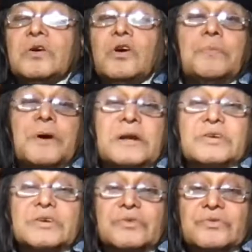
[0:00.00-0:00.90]

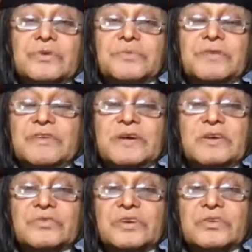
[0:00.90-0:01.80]
operations of the
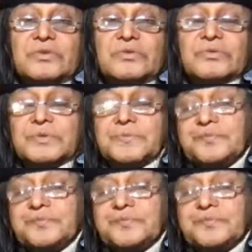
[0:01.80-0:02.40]
various issues,